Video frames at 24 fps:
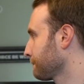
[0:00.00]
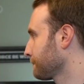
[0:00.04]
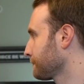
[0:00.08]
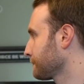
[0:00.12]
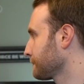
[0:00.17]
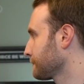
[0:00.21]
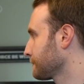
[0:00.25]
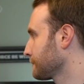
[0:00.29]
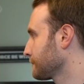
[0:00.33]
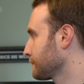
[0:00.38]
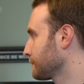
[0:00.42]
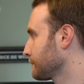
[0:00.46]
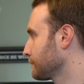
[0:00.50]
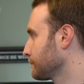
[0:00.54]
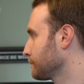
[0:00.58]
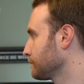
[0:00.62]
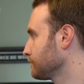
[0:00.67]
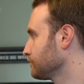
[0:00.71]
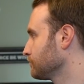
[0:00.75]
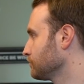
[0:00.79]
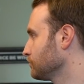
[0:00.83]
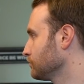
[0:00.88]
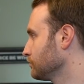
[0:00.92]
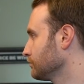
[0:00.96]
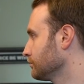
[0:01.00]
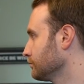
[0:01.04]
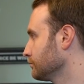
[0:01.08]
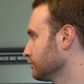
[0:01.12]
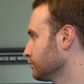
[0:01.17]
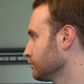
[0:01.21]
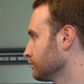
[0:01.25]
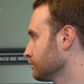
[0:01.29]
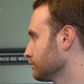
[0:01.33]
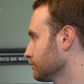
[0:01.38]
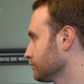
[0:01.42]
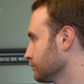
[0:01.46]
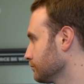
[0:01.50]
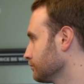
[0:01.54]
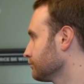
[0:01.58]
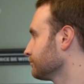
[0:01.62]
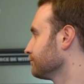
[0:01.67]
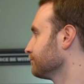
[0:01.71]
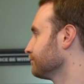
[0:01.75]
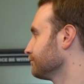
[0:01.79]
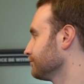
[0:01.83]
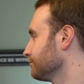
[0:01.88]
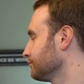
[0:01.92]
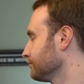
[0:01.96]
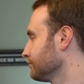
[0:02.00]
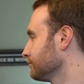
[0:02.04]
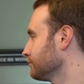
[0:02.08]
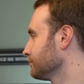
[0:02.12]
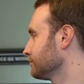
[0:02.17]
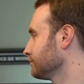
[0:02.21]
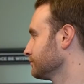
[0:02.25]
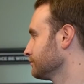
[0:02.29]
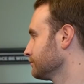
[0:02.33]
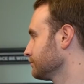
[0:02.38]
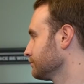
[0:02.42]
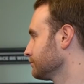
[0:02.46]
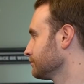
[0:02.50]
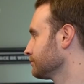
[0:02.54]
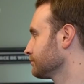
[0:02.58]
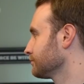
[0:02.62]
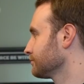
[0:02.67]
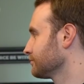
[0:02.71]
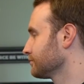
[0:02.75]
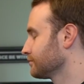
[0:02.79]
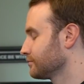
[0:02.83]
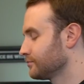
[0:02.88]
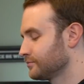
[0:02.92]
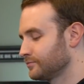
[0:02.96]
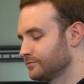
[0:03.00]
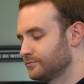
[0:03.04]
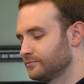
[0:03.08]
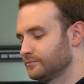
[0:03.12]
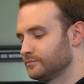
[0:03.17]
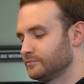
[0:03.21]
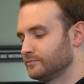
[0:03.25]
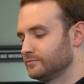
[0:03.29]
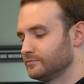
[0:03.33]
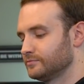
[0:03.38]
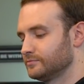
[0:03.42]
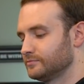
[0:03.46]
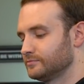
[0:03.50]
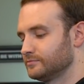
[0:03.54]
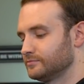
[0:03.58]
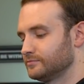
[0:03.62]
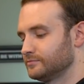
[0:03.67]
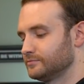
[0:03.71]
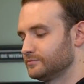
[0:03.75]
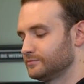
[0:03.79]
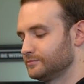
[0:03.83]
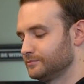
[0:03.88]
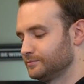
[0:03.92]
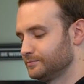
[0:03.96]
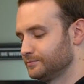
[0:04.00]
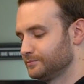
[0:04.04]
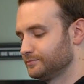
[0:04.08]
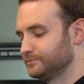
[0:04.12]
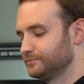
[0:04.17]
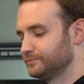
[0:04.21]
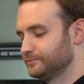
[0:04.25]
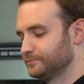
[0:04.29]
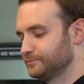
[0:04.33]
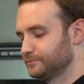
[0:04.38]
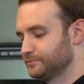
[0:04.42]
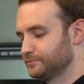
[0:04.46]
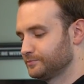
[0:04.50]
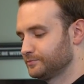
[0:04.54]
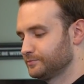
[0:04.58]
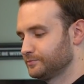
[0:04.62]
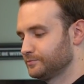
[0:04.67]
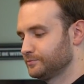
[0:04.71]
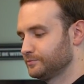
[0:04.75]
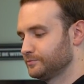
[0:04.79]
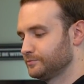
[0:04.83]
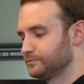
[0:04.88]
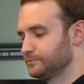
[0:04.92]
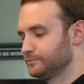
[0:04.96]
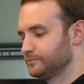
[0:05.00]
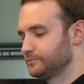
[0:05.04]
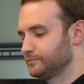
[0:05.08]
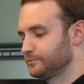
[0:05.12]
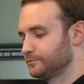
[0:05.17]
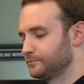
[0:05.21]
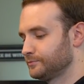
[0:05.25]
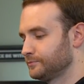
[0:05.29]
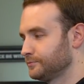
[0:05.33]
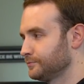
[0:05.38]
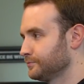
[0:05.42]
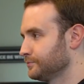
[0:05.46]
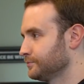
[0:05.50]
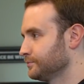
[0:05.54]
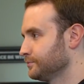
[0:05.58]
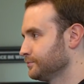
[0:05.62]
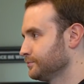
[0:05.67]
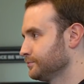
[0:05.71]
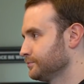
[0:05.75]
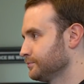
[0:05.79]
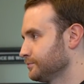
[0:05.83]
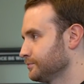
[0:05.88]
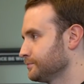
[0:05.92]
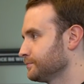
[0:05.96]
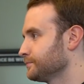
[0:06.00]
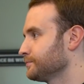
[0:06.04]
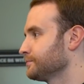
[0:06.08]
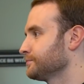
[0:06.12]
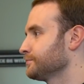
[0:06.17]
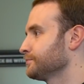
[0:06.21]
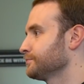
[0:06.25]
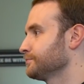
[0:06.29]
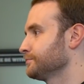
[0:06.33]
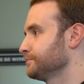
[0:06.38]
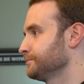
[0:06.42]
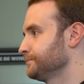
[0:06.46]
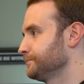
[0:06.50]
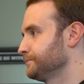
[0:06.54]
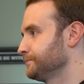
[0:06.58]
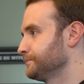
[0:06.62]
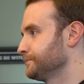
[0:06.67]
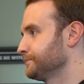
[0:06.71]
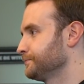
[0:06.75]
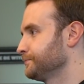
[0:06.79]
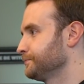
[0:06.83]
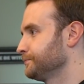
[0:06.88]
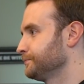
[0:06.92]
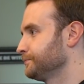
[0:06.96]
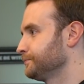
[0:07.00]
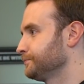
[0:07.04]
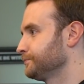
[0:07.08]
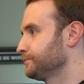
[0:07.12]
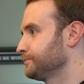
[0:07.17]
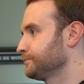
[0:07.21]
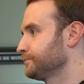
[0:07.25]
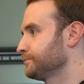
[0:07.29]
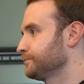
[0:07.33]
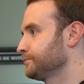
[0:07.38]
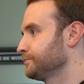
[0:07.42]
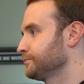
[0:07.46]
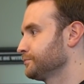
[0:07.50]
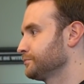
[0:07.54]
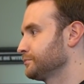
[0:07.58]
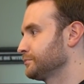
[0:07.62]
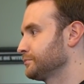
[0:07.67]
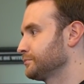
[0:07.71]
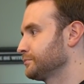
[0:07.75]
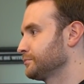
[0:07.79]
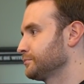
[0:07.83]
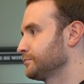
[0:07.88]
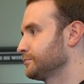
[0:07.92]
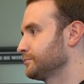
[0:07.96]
(silent)